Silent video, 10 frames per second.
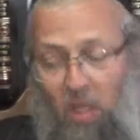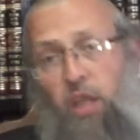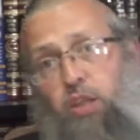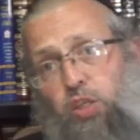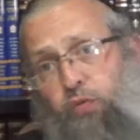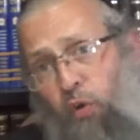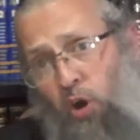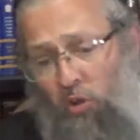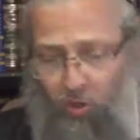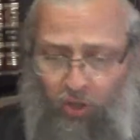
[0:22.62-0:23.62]
And this
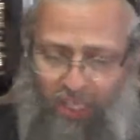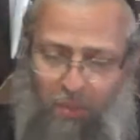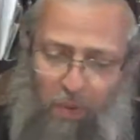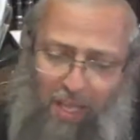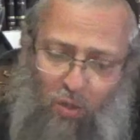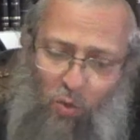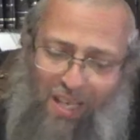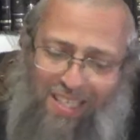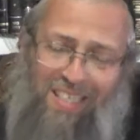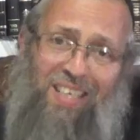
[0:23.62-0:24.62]
Phono explained to
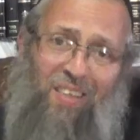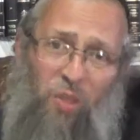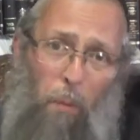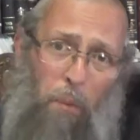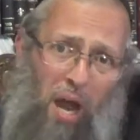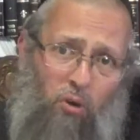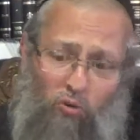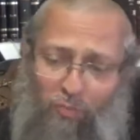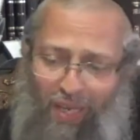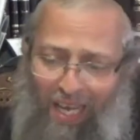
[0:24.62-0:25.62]
us the power
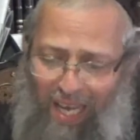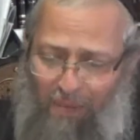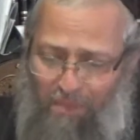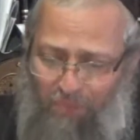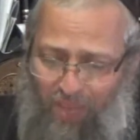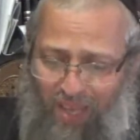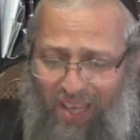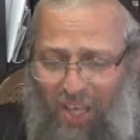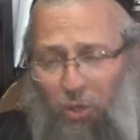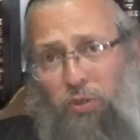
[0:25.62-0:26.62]
of Bilam.
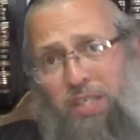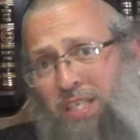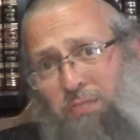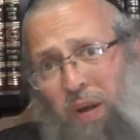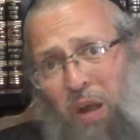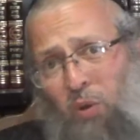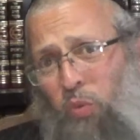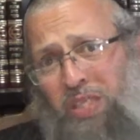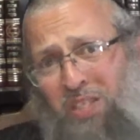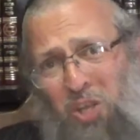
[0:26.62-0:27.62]
His power
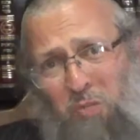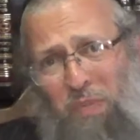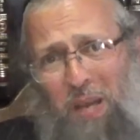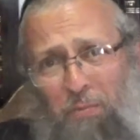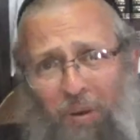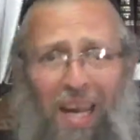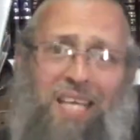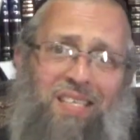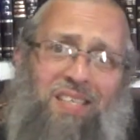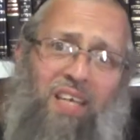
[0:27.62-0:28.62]
was not by
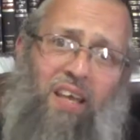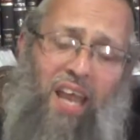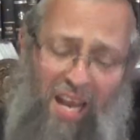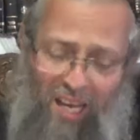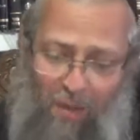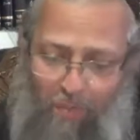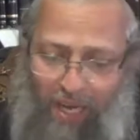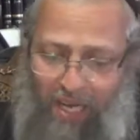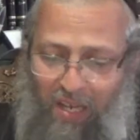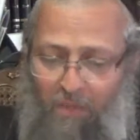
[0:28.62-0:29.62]
blessing
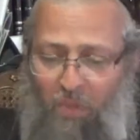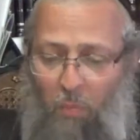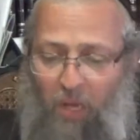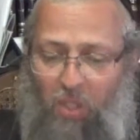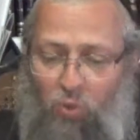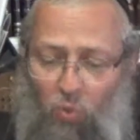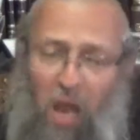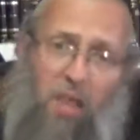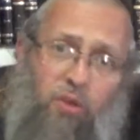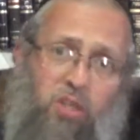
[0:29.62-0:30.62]
anybody, but
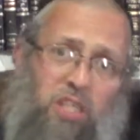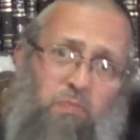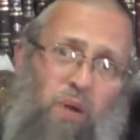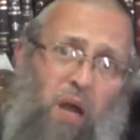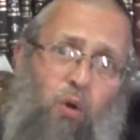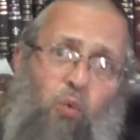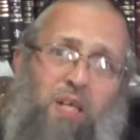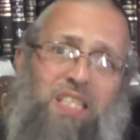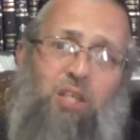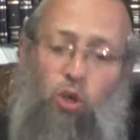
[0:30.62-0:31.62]
rather his power
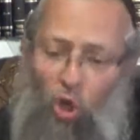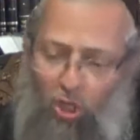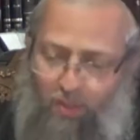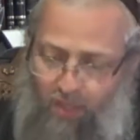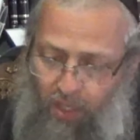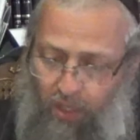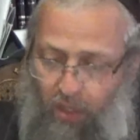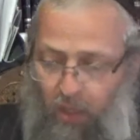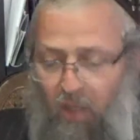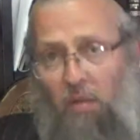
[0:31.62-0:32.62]
was in cursing,
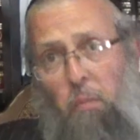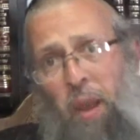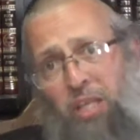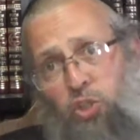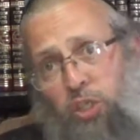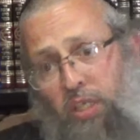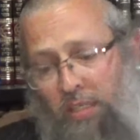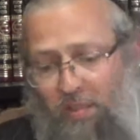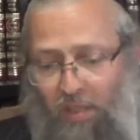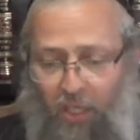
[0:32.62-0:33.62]
mentioning a
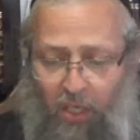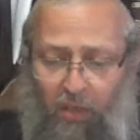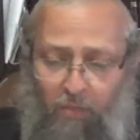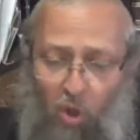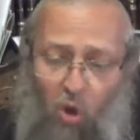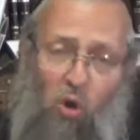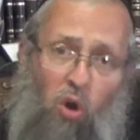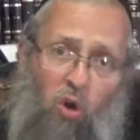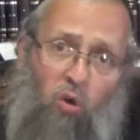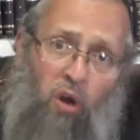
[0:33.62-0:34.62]
sin,
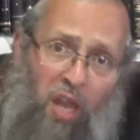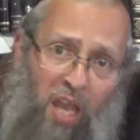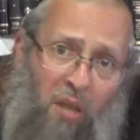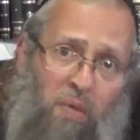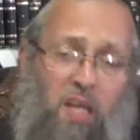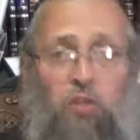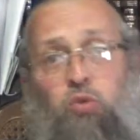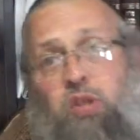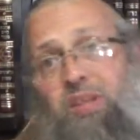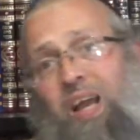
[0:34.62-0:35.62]
or aiming to
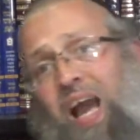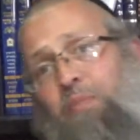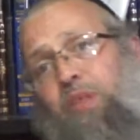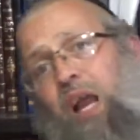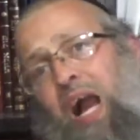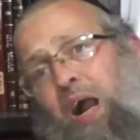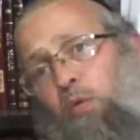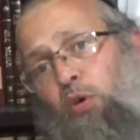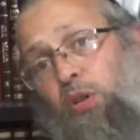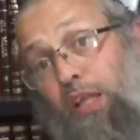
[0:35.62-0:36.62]
the time, the
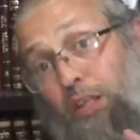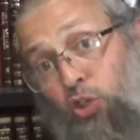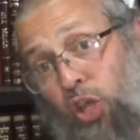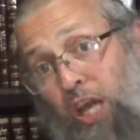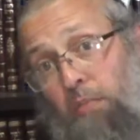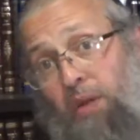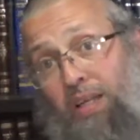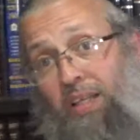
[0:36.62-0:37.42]
hour that Hashem